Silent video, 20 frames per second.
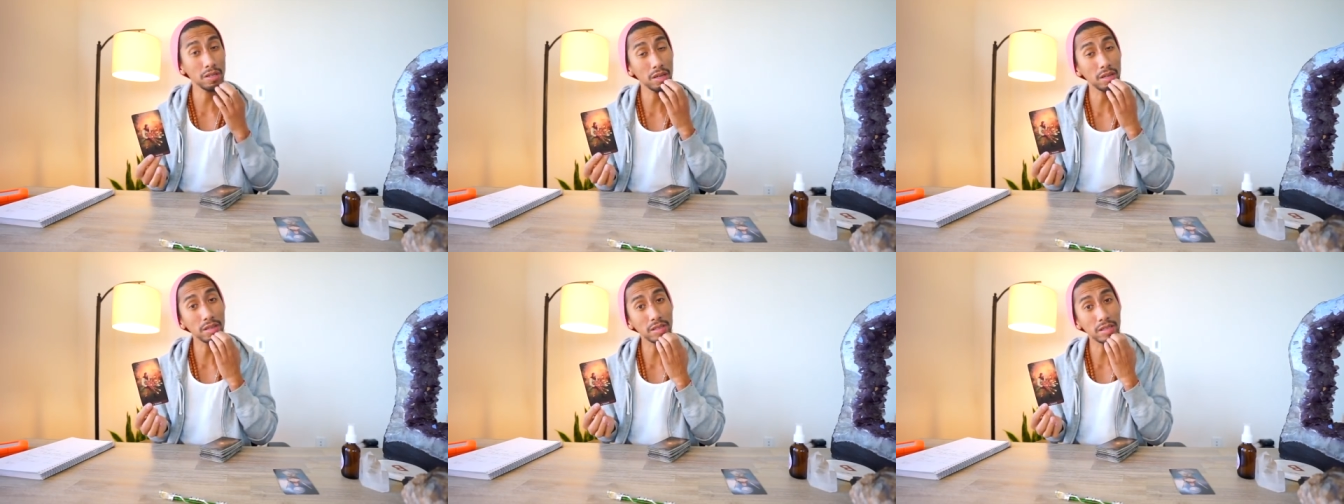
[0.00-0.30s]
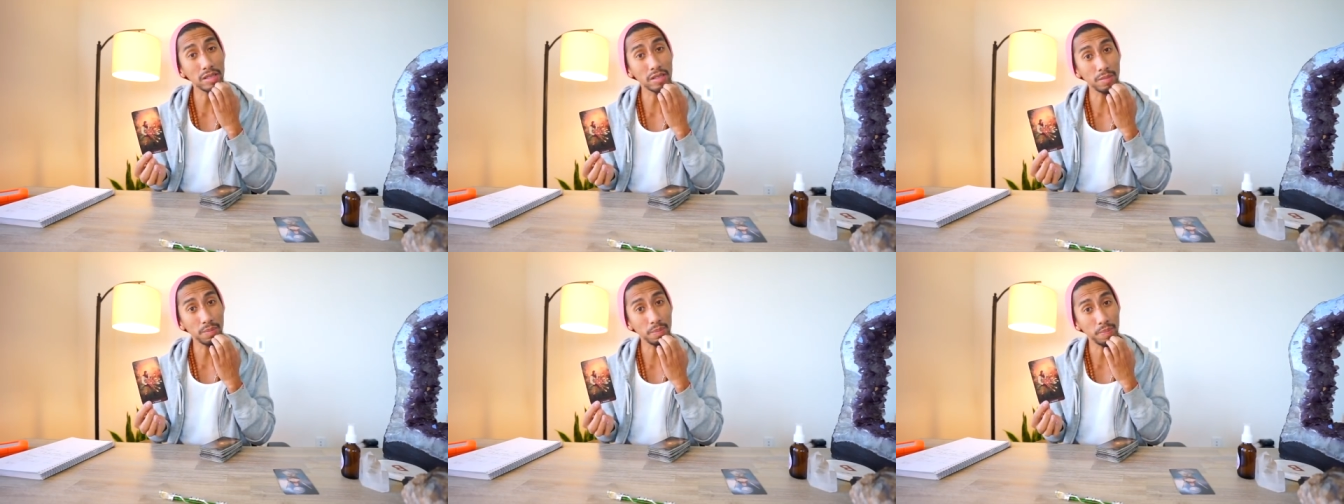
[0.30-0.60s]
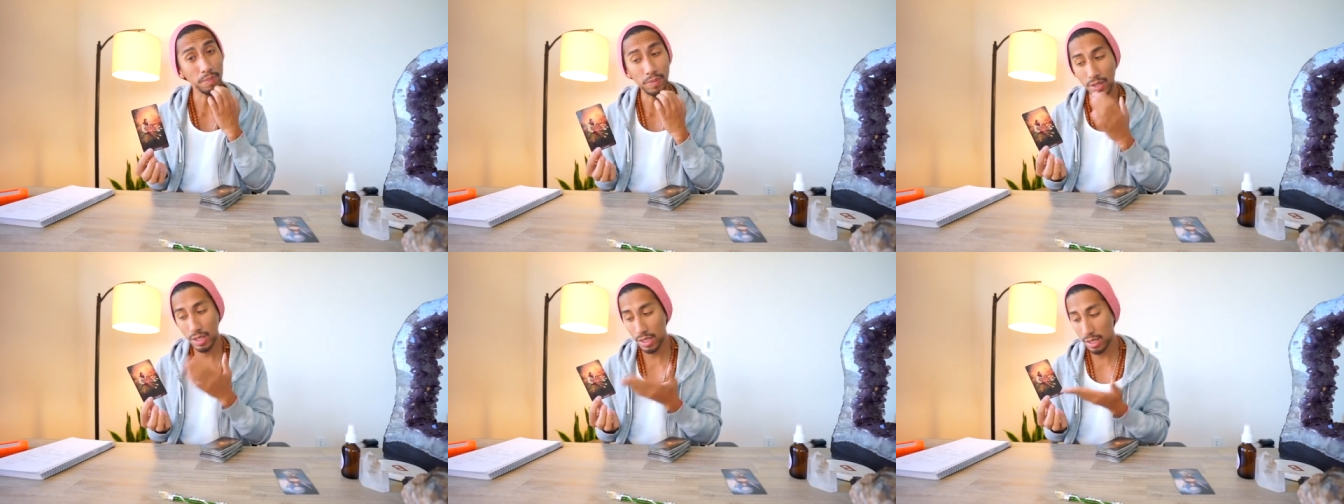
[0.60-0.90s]
Also,
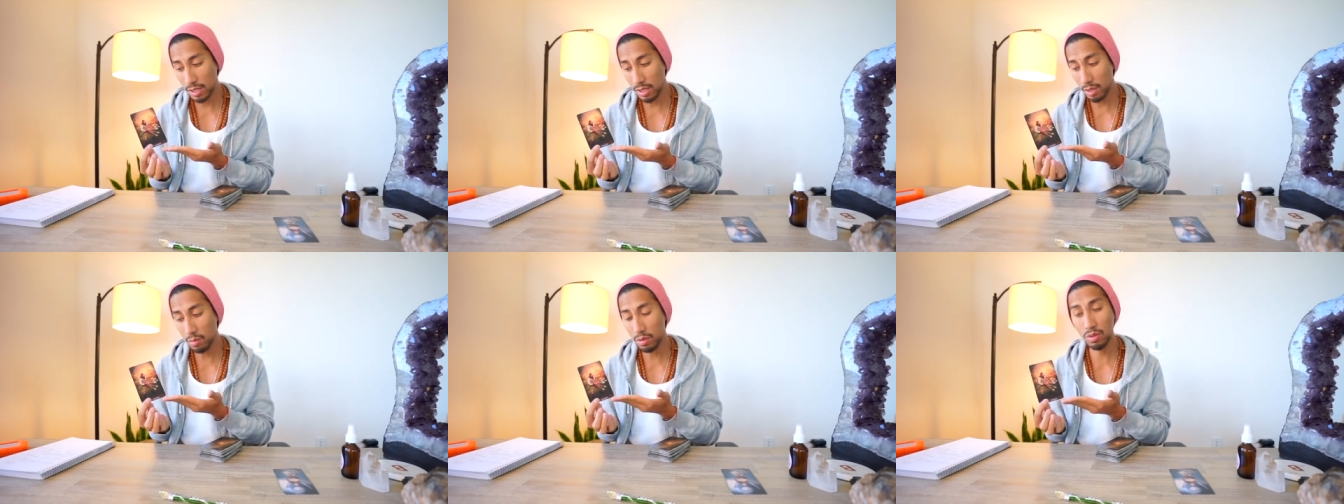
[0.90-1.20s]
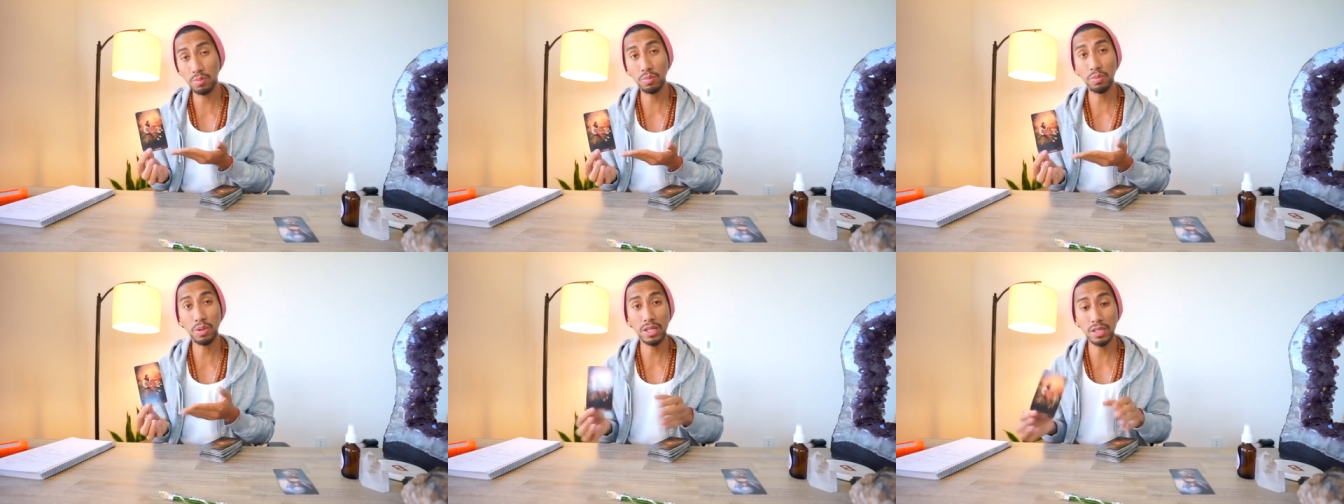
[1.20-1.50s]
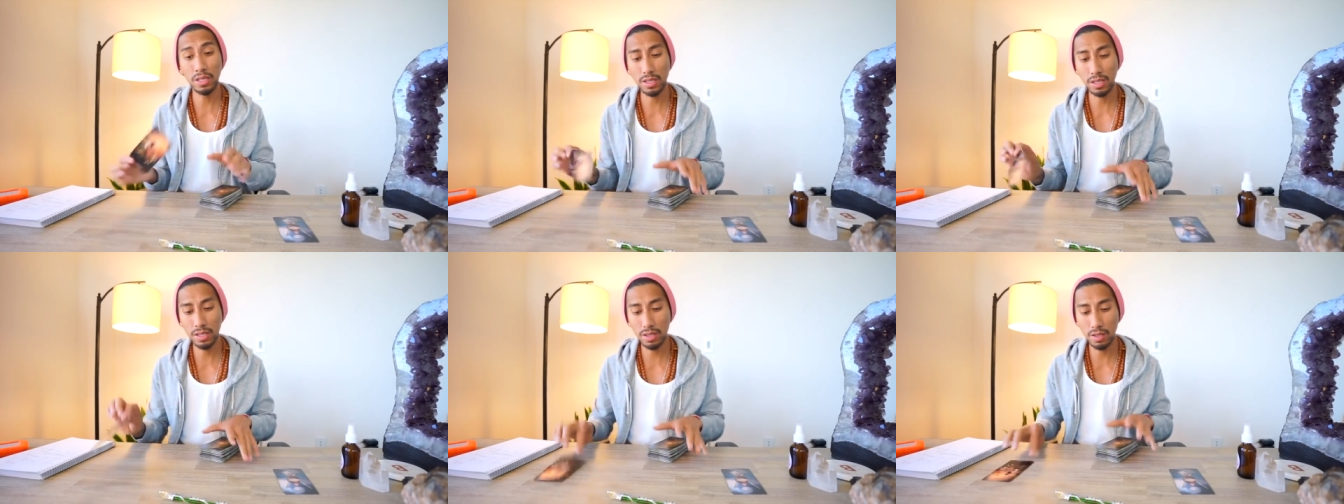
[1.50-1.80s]
this is someone who
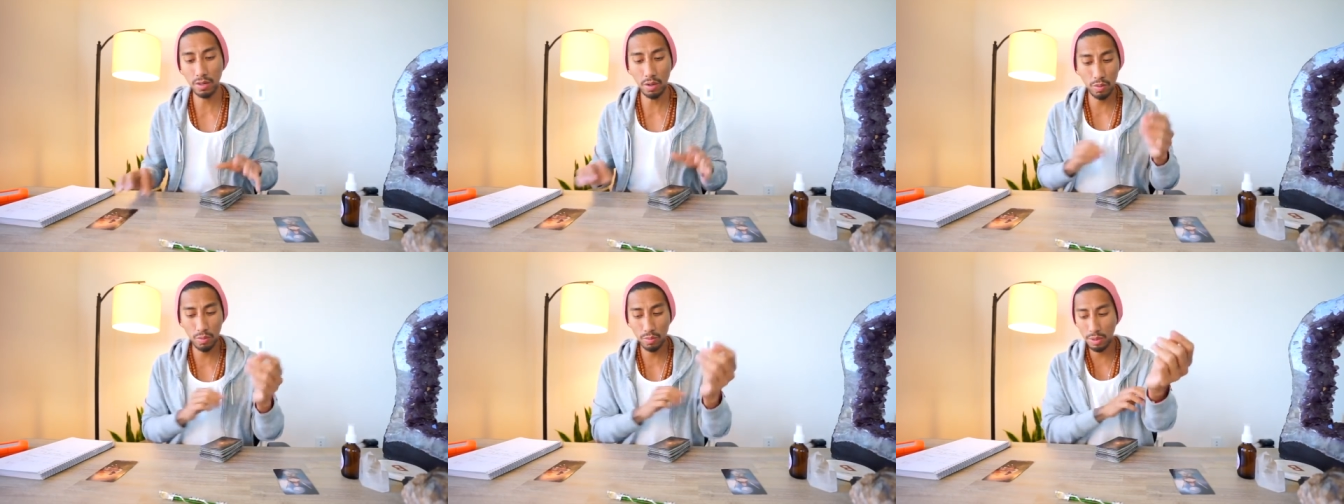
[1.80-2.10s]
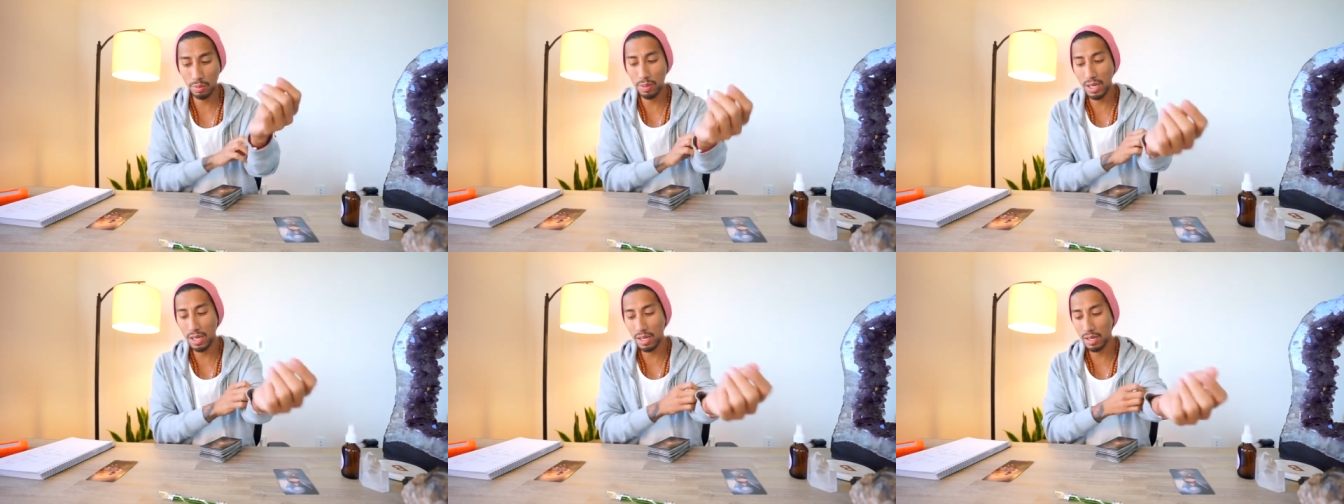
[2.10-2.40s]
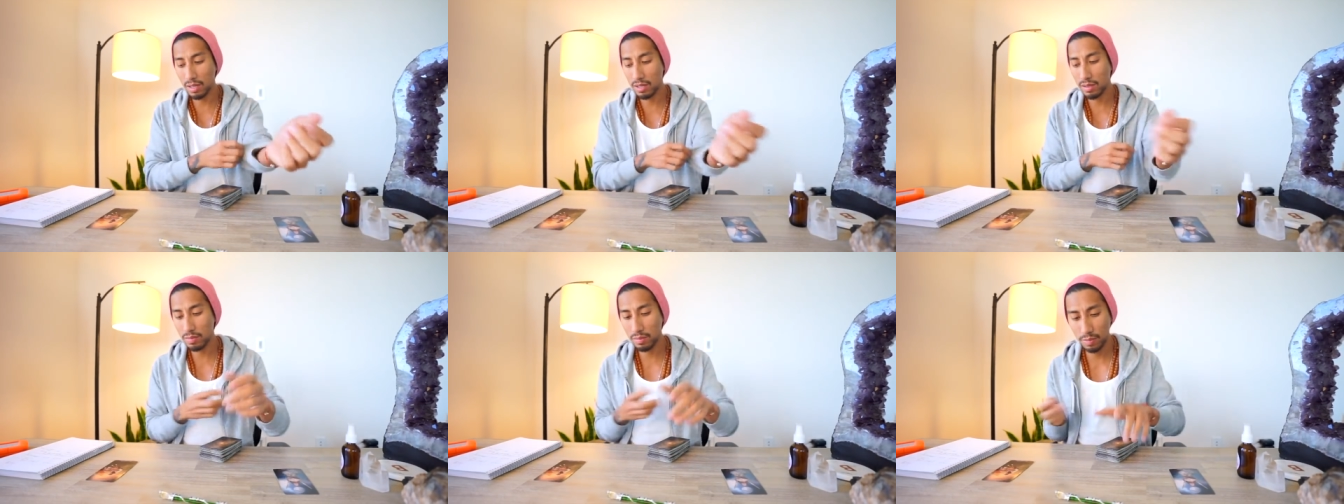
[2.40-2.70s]
brings home the
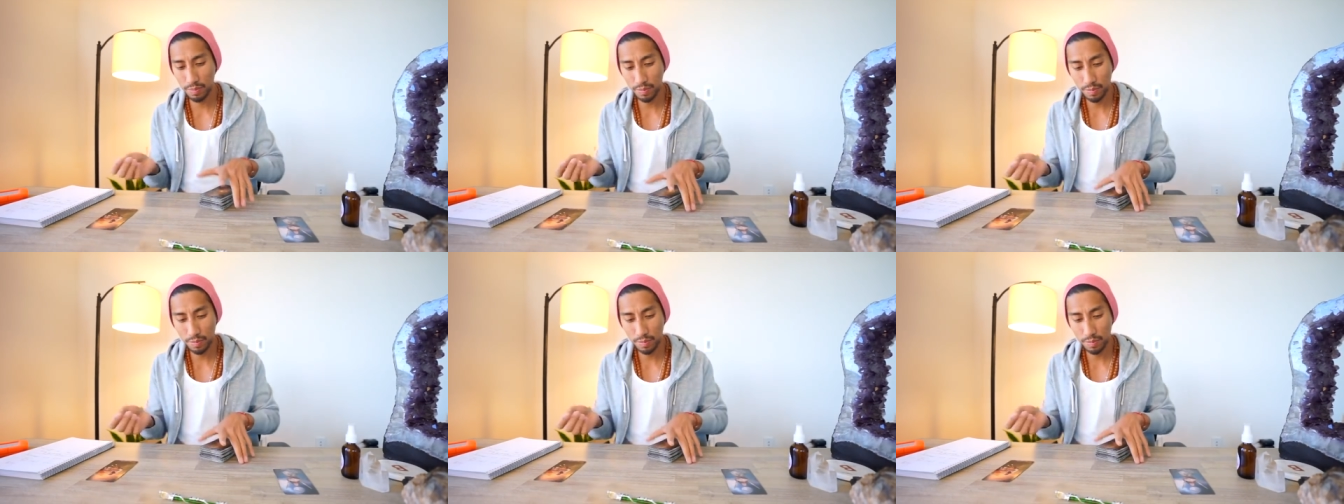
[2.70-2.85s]
bacon.